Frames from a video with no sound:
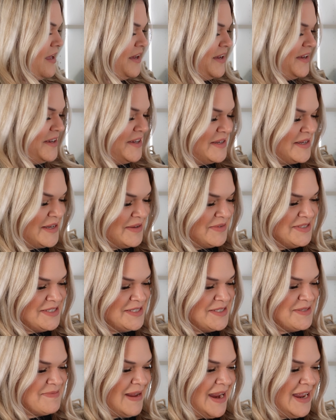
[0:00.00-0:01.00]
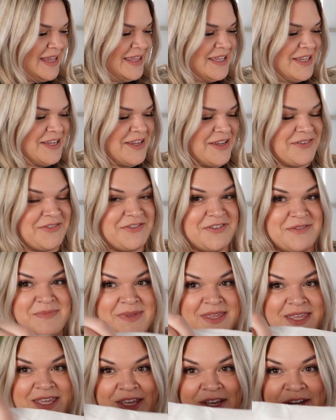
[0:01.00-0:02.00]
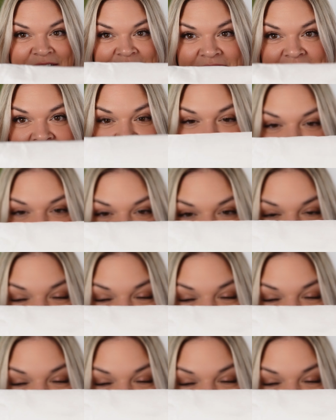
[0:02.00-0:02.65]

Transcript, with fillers: uh, I was smiling from ear